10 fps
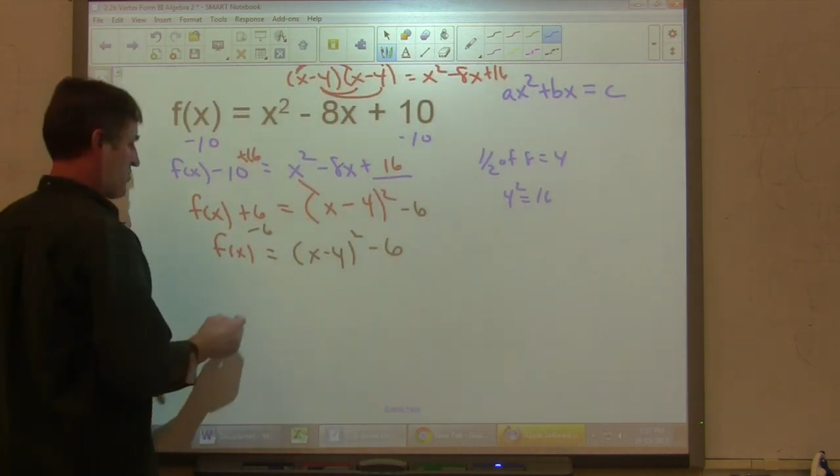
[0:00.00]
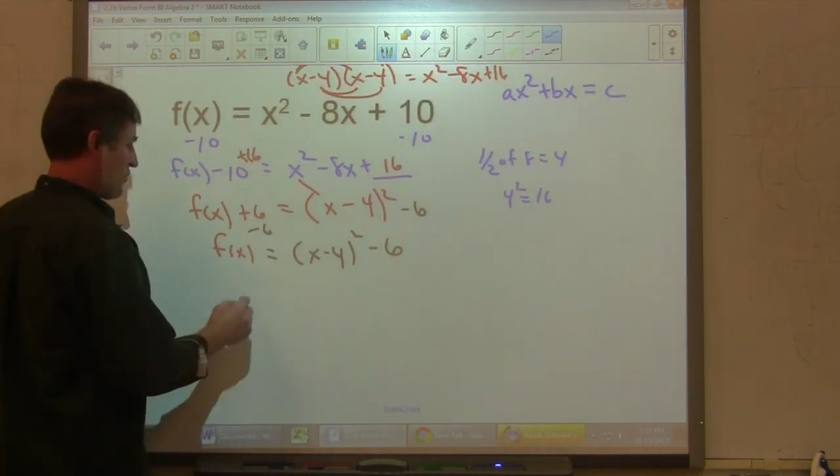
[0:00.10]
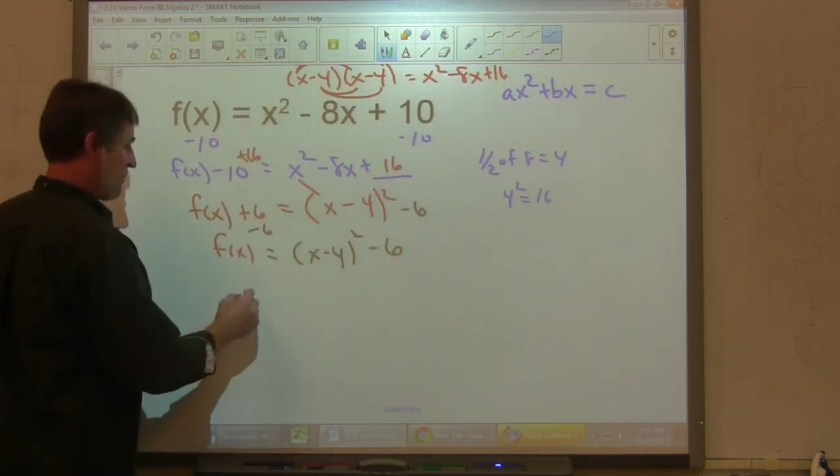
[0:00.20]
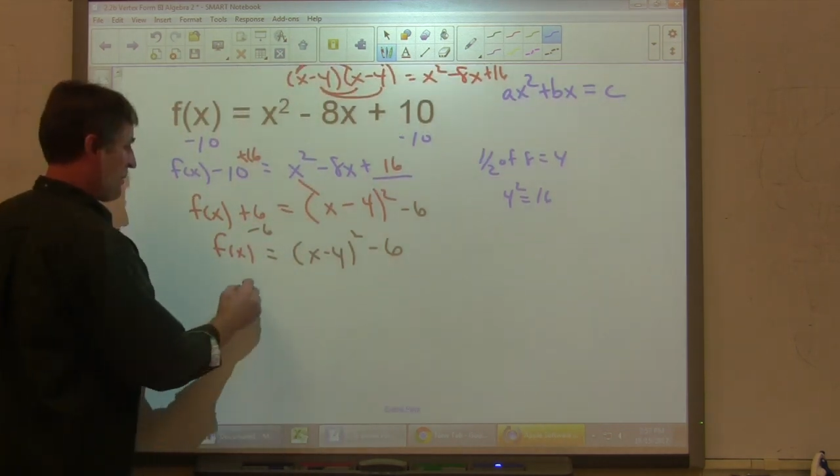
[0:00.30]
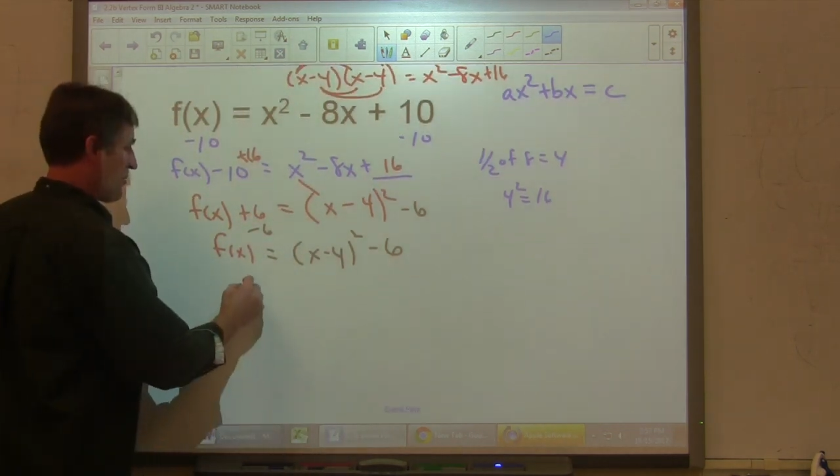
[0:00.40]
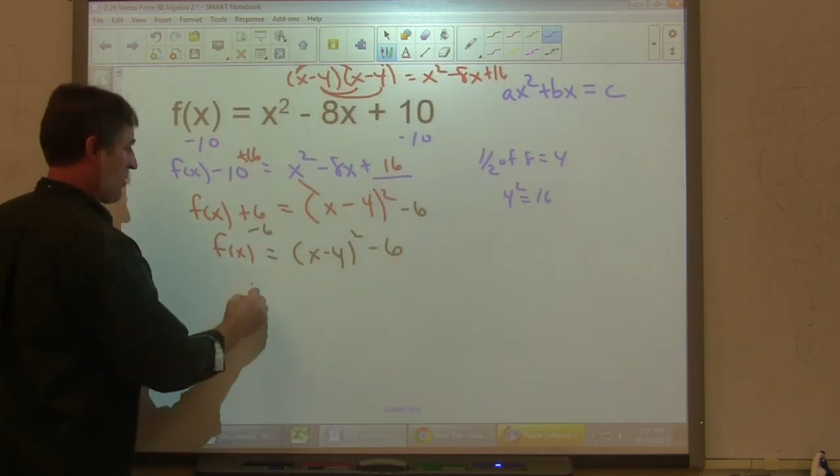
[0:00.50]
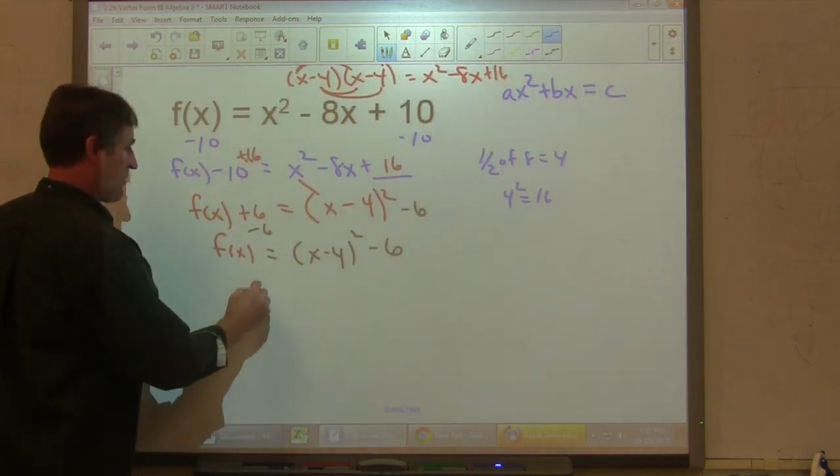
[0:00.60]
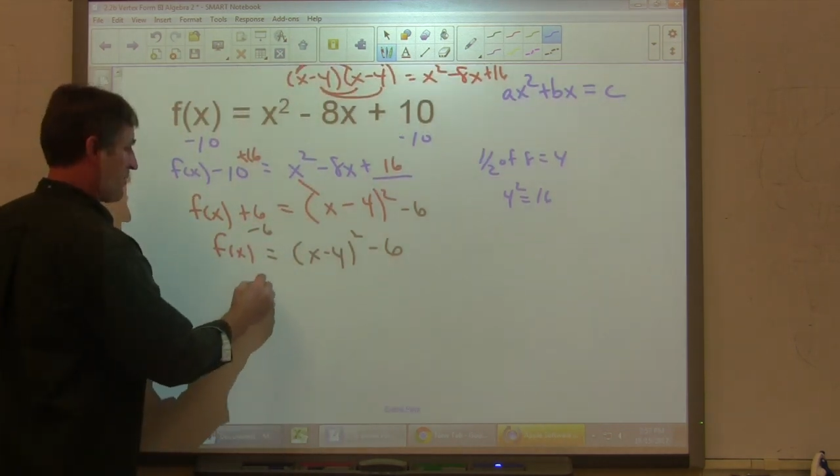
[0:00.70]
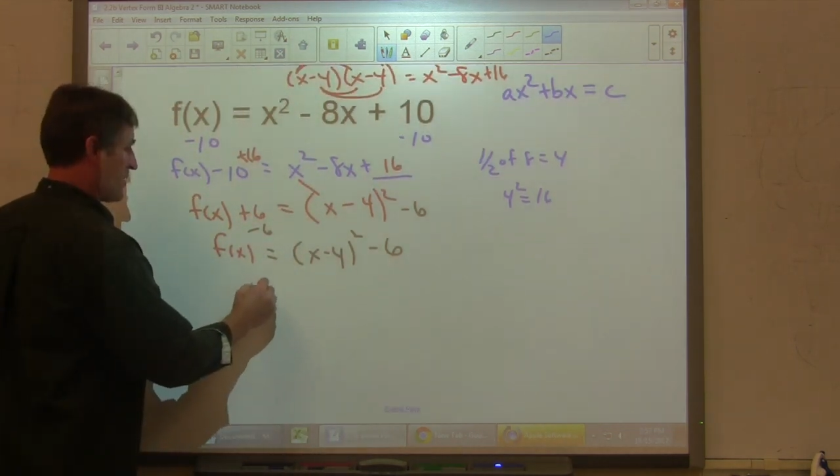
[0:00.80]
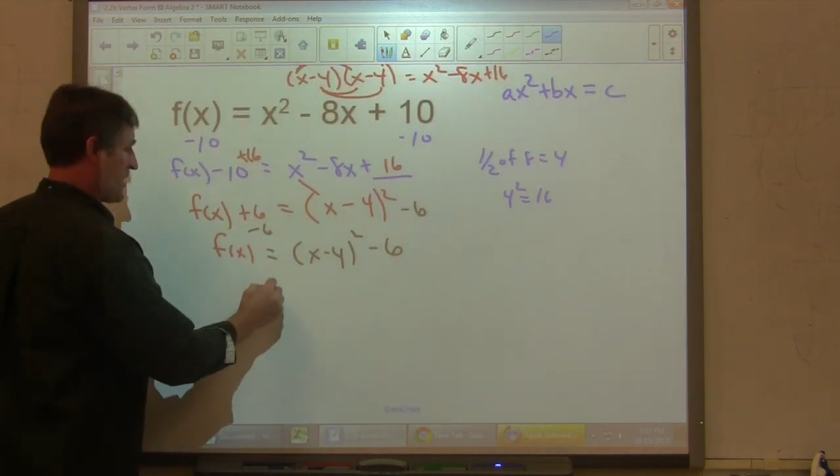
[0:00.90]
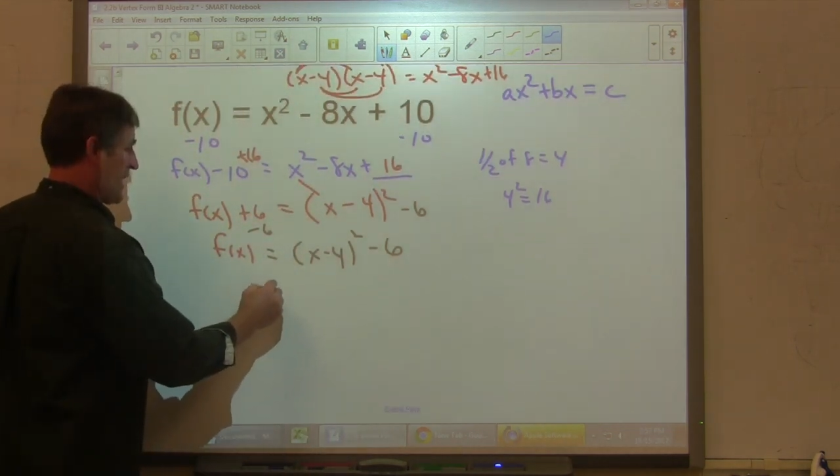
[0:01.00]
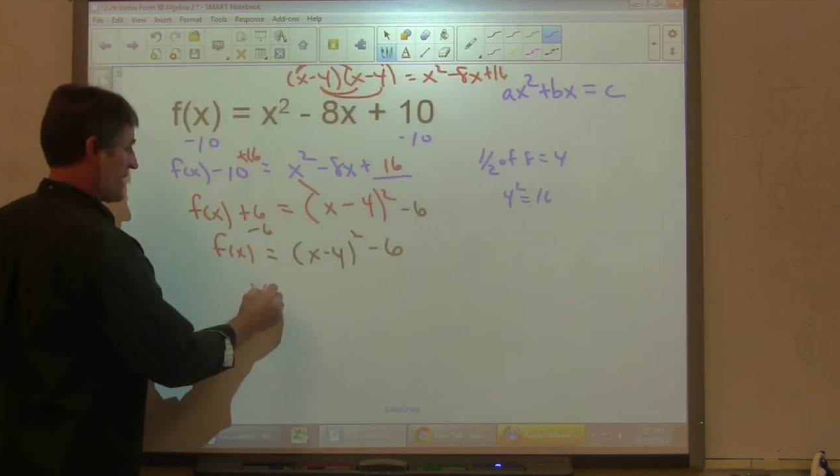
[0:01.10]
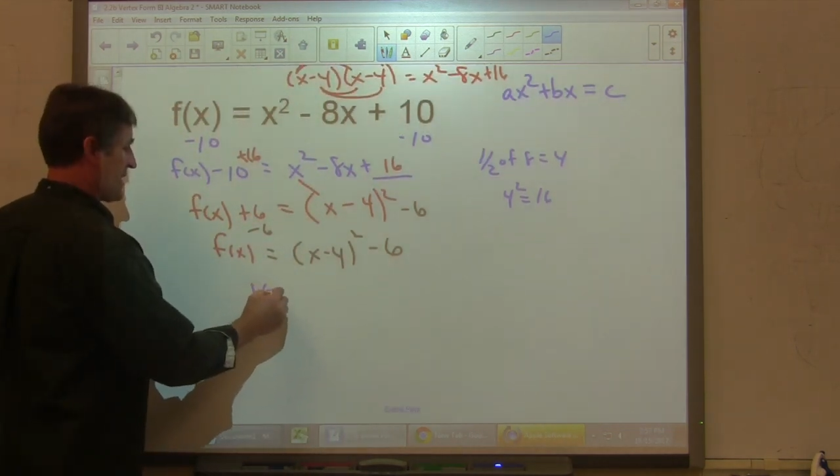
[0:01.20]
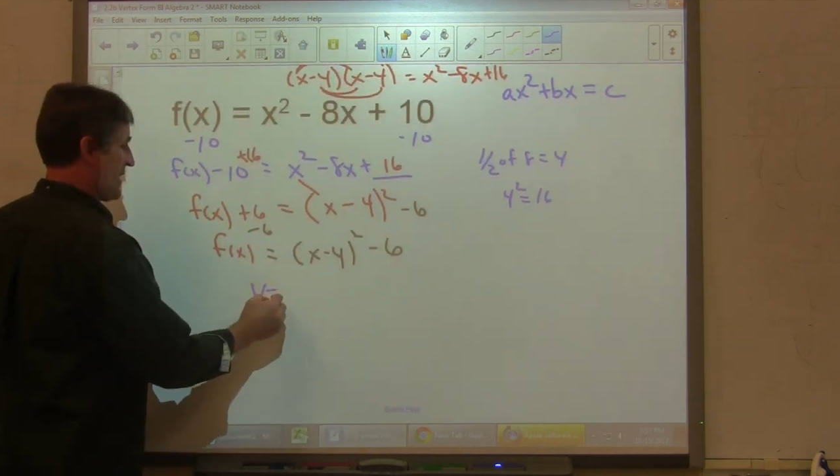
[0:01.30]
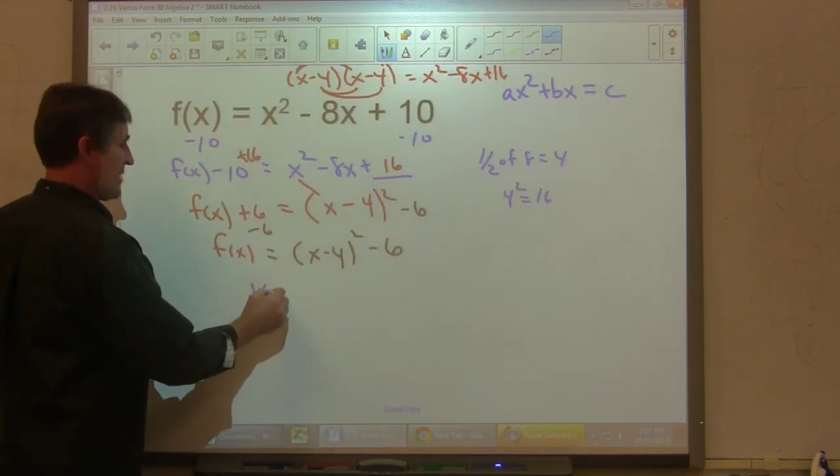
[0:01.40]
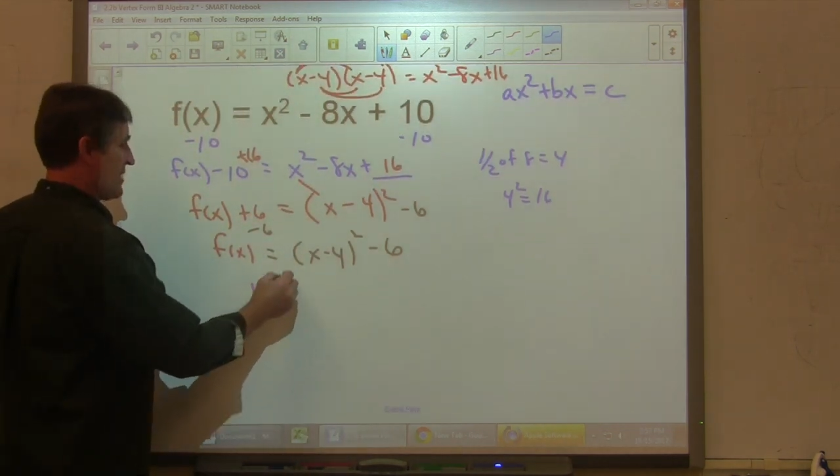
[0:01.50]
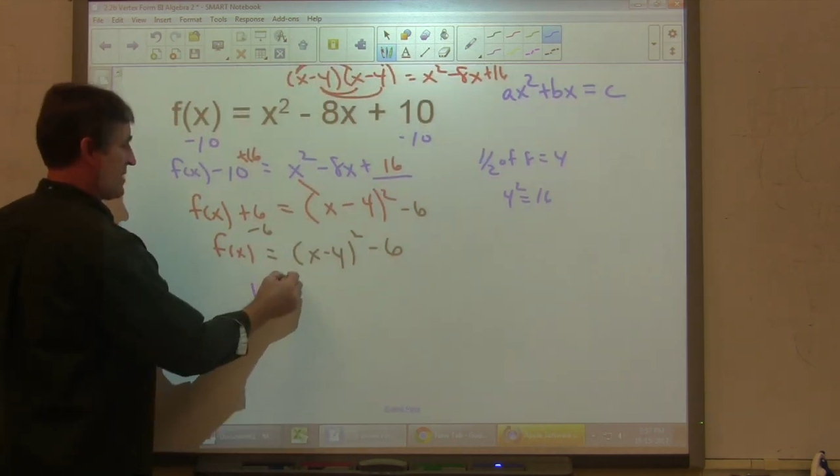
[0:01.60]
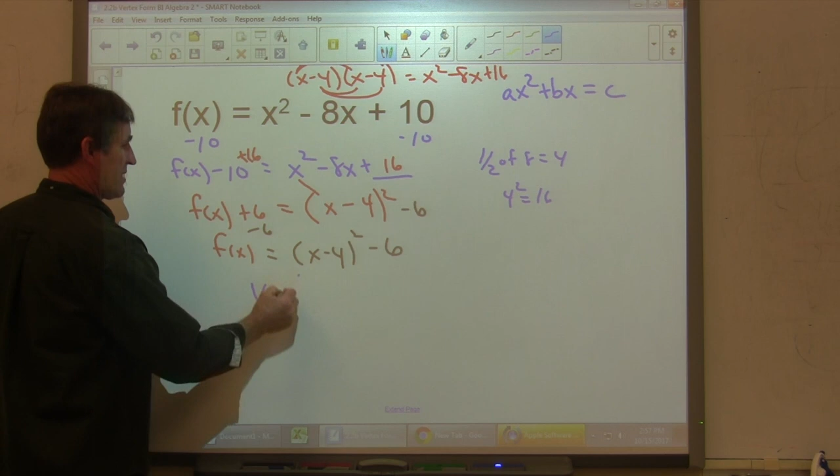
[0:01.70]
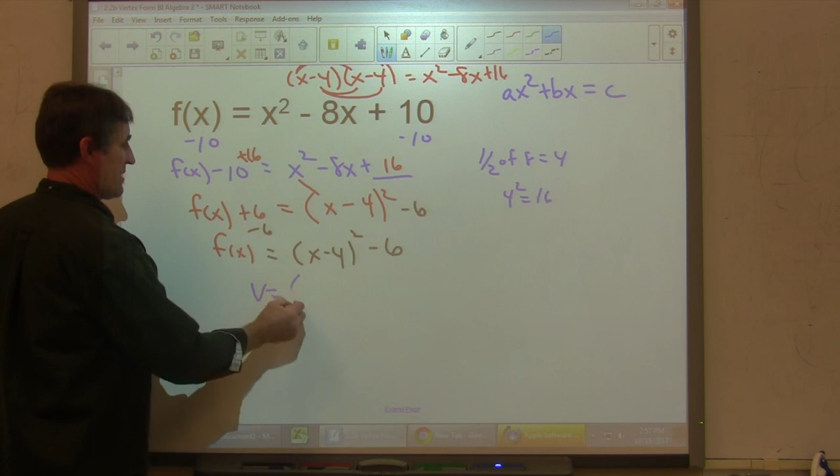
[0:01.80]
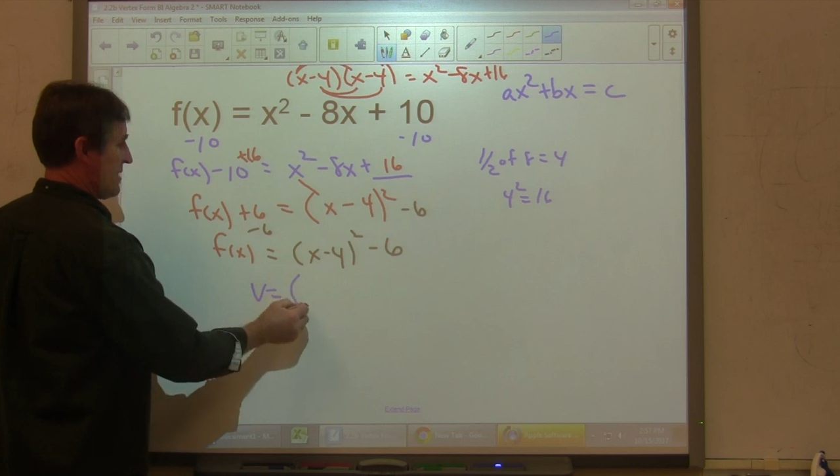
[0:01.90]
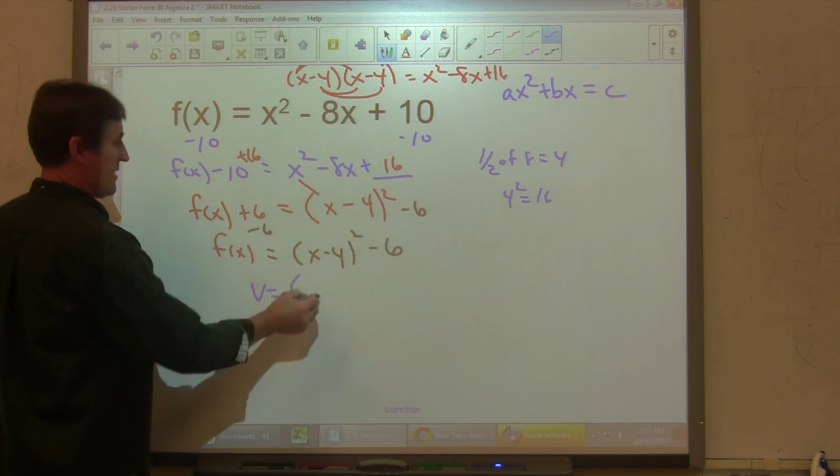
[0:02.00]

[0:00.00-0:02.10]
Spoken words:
so remember our vertex is